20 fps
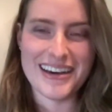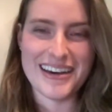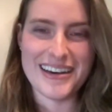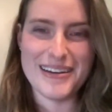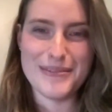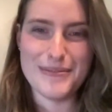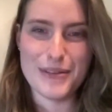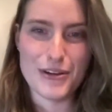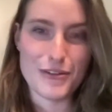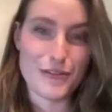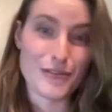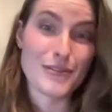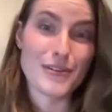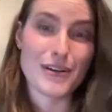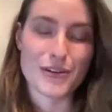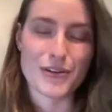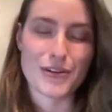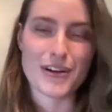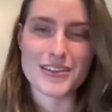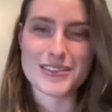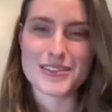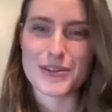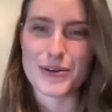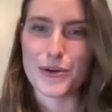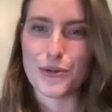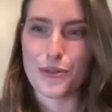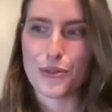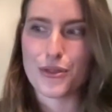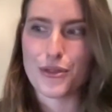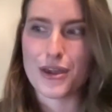day, across the
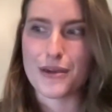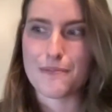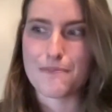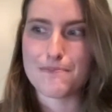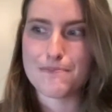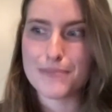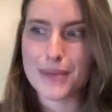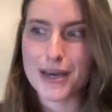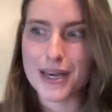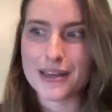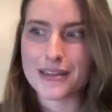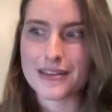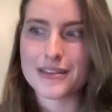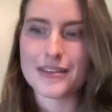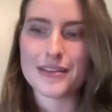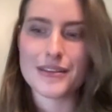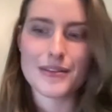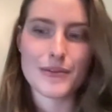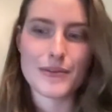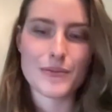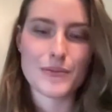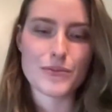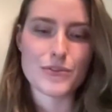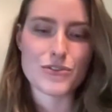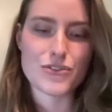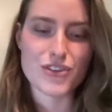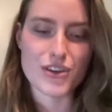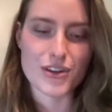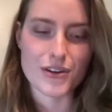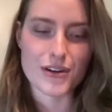whole thing. But
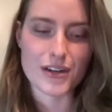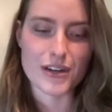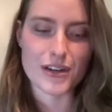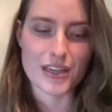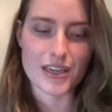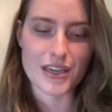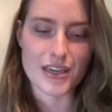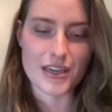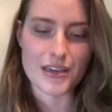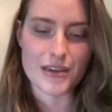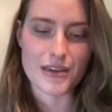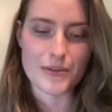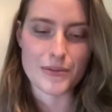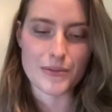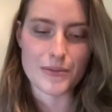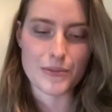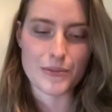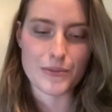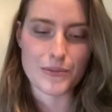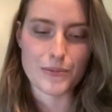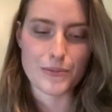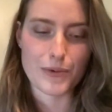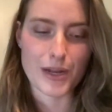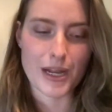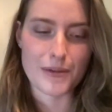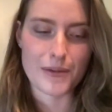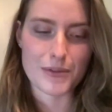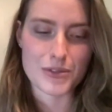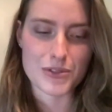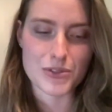generally, what
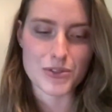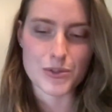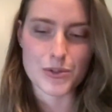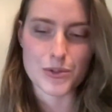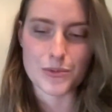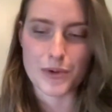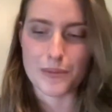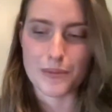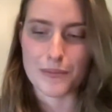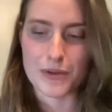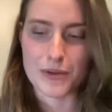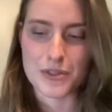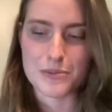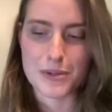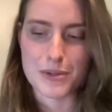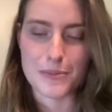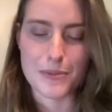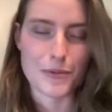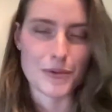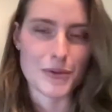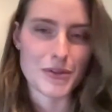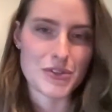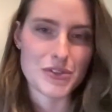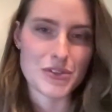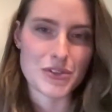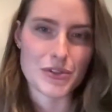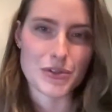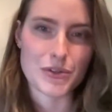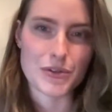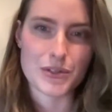I would do and what most people would
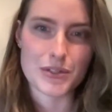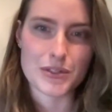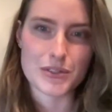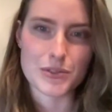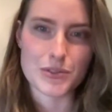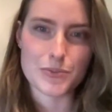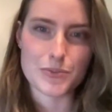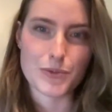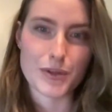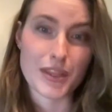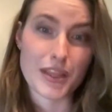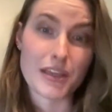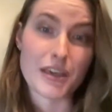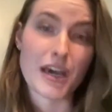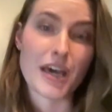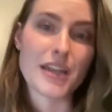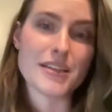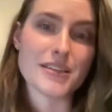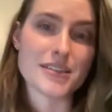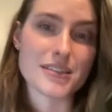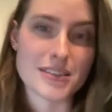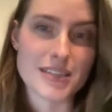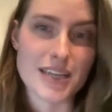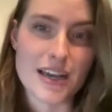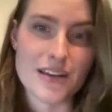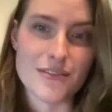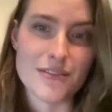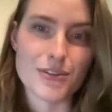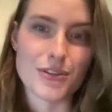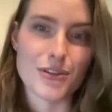do is when they got into
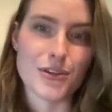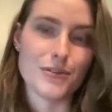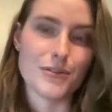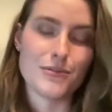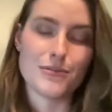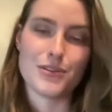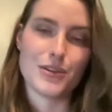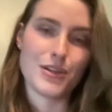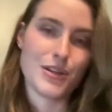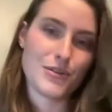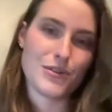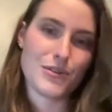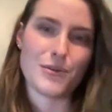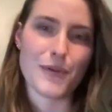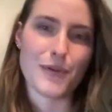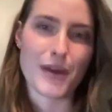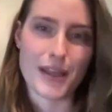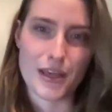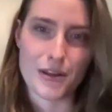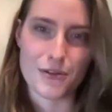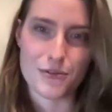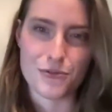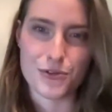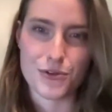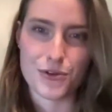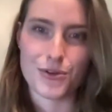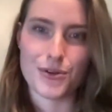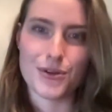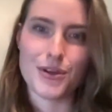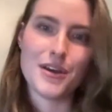town for they ran out of
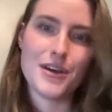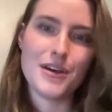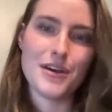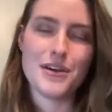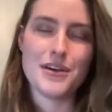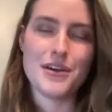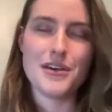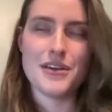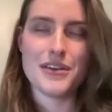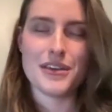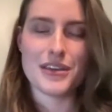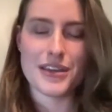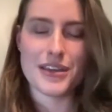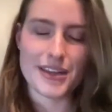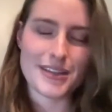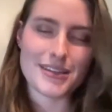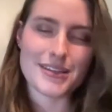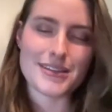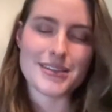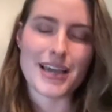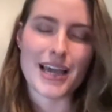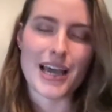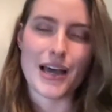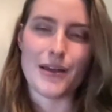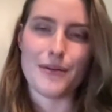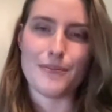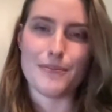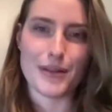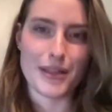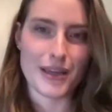food, get into
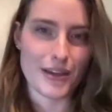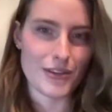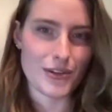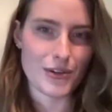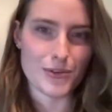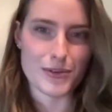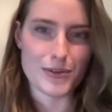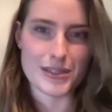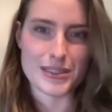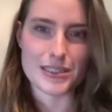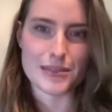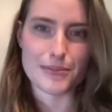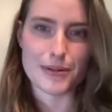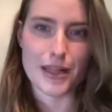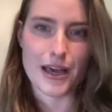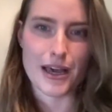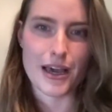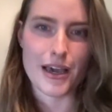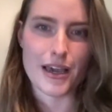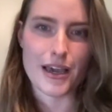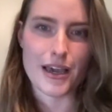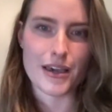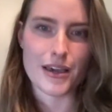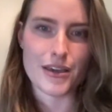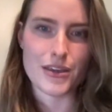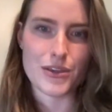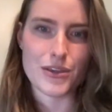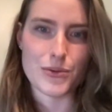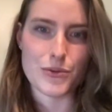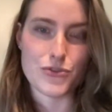town, plan your
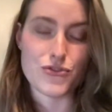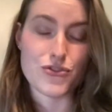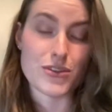resupply, you would